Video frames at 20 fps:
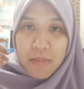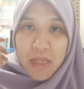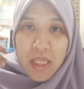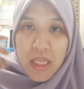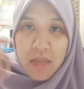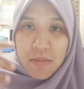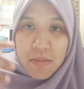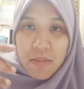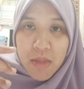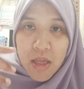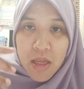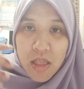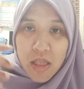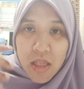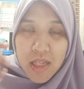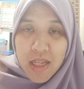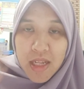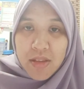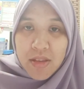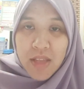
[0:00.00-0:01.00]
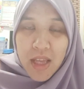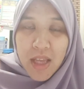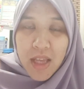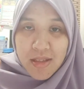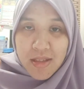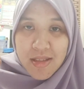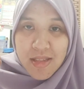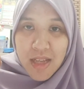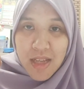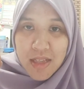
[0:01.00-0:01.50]
email and letter
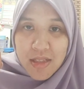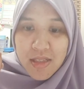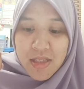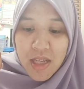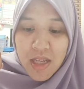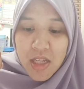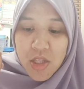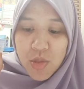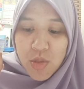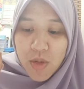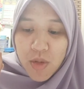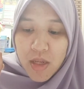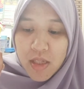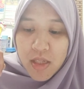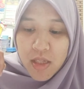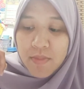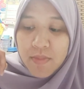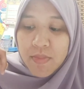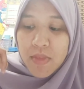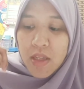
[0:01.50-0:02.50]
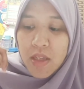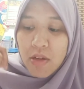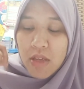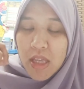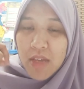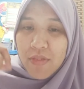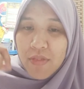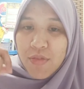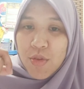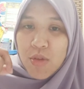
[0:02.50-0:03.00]
exercises task 1. Now
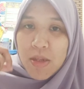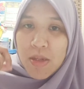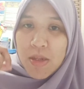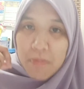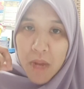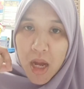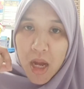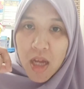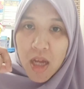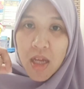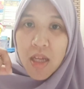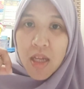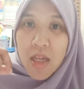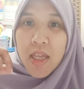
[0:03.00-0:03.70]
if you lemah,